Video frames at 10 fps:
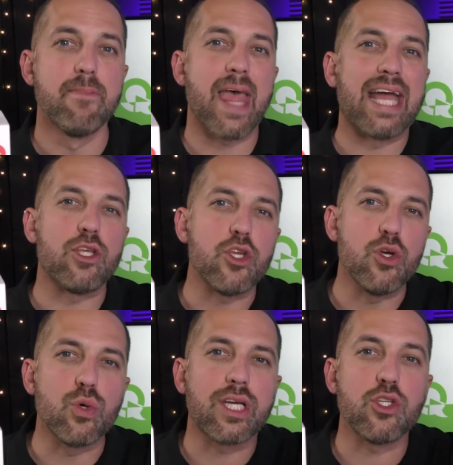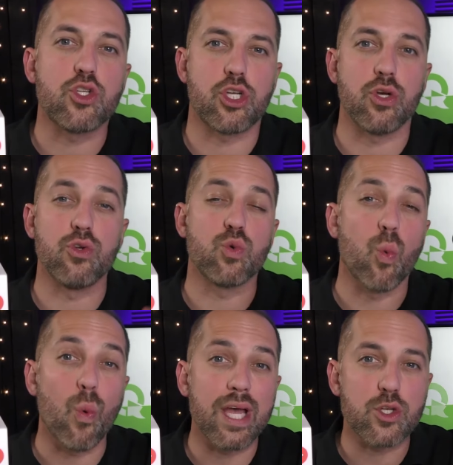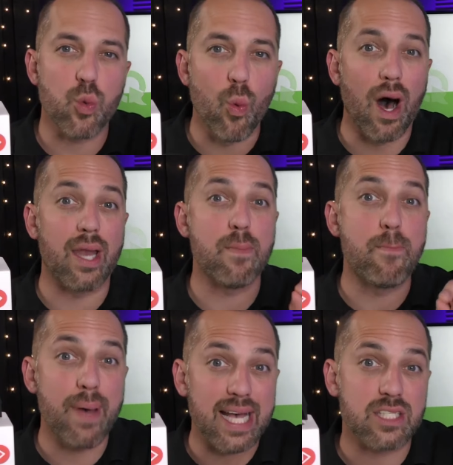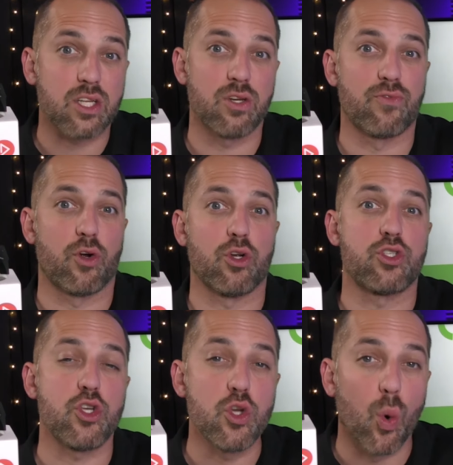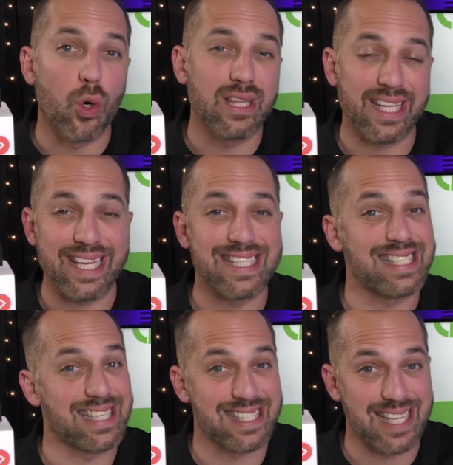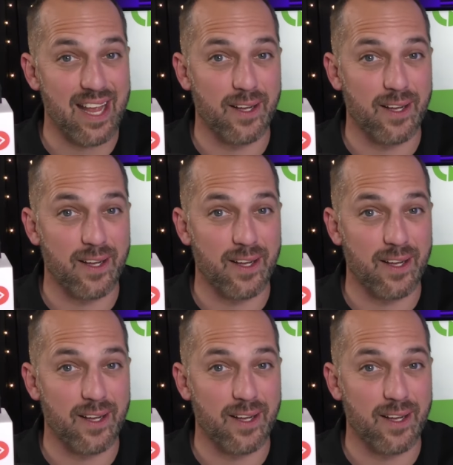and you can choose which one best converts your leads to sale.